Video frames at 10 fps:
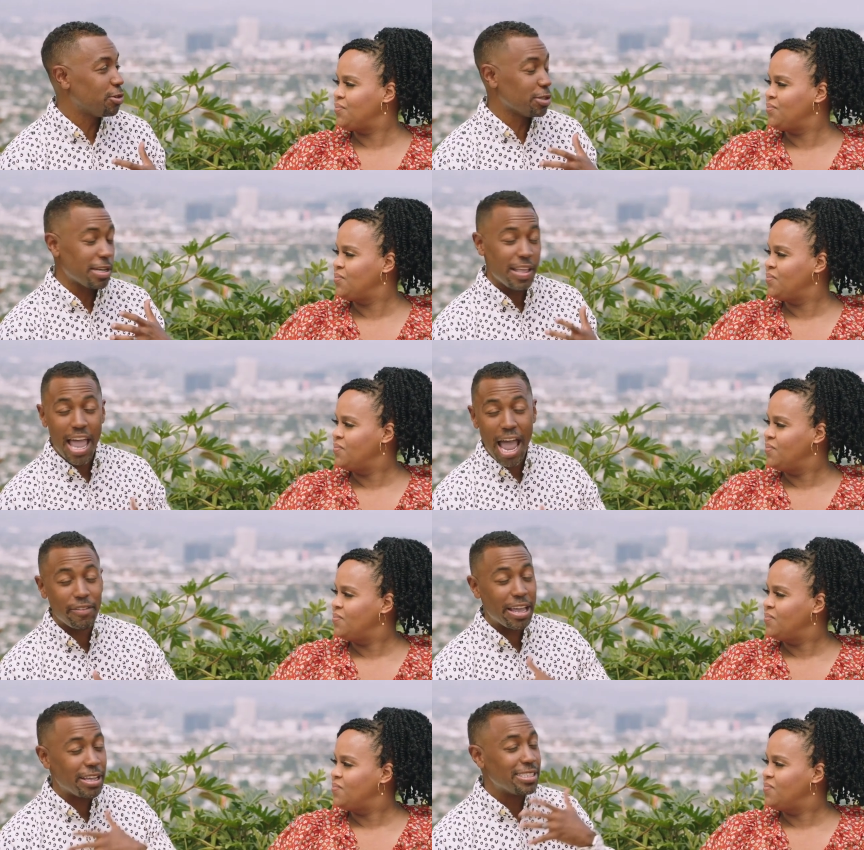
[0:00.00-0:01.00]
Speaker 1: You were, have
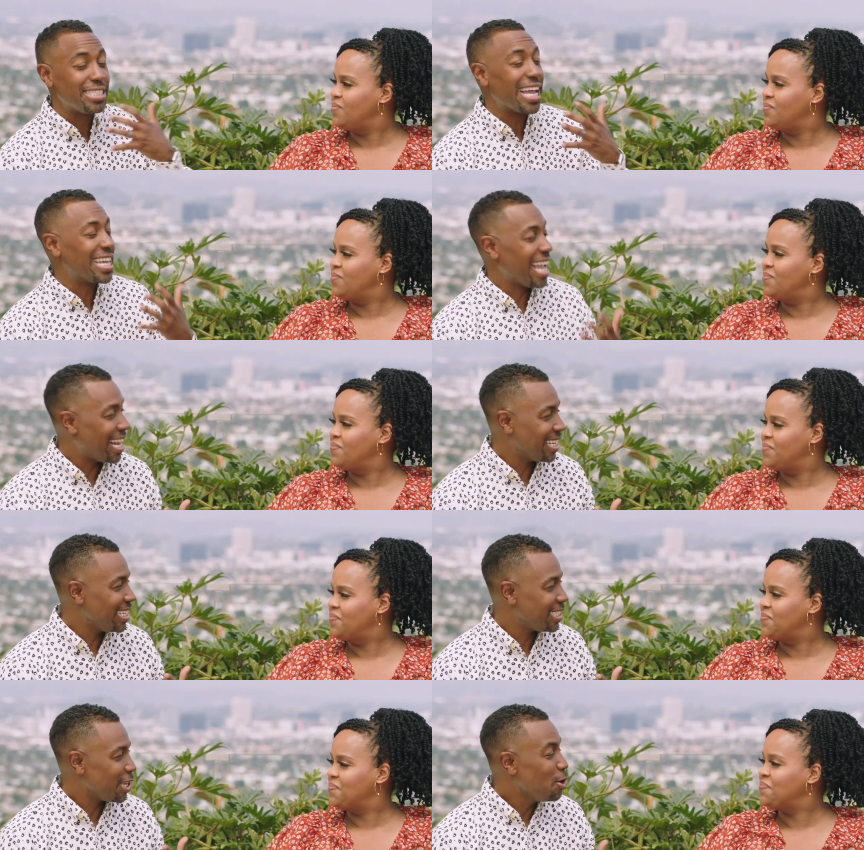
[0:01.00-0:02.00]
a gigantic sense
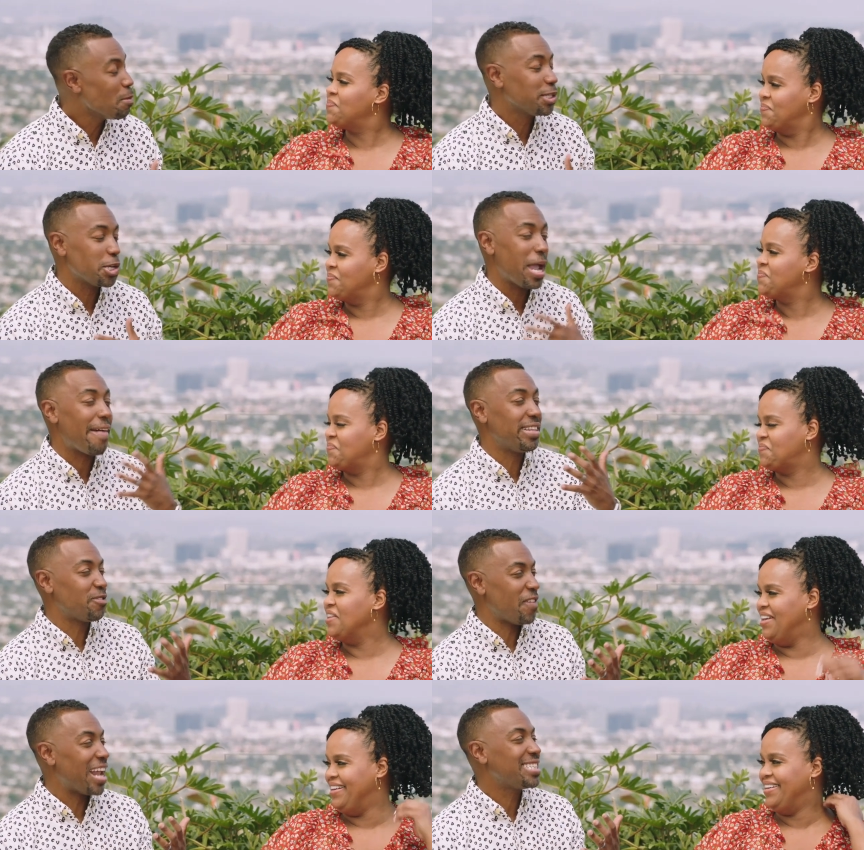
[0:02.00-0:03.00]
of humor, so you had this
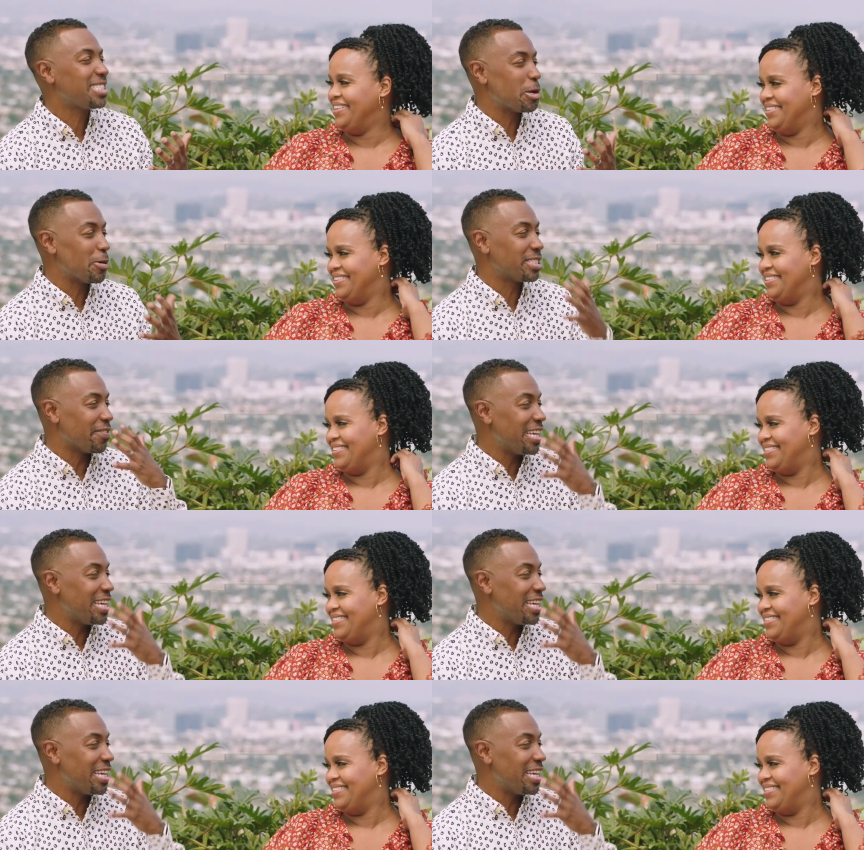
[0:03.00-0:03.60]
fantasy sequence of